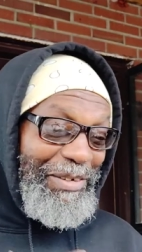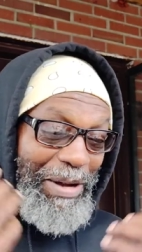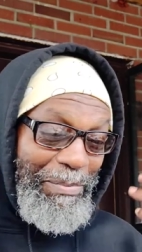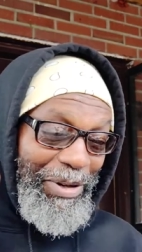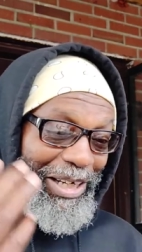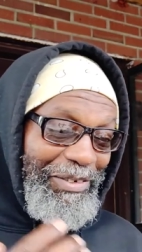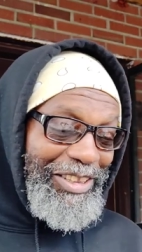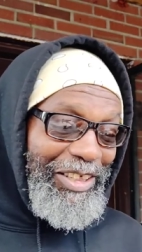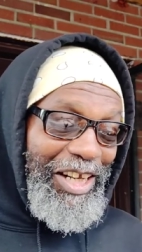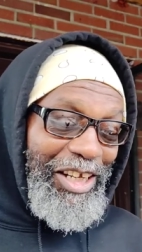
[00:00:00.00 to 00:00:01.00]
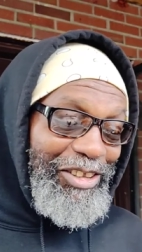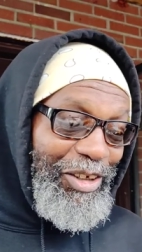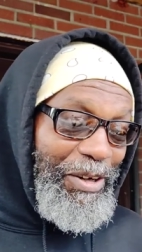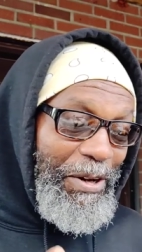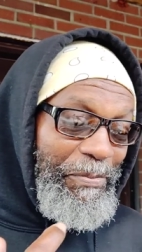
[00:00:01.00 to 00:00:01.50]
in my brain, I'm going to say,
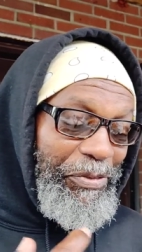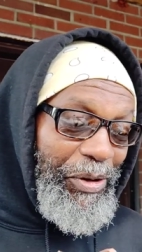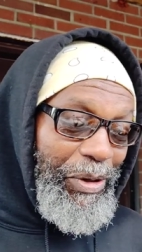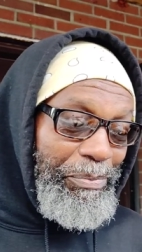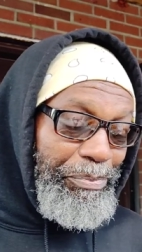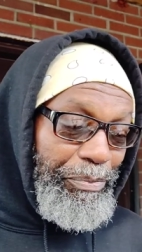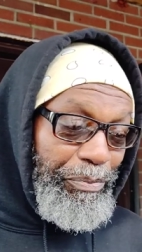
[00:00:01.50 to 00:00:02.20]
so, so when,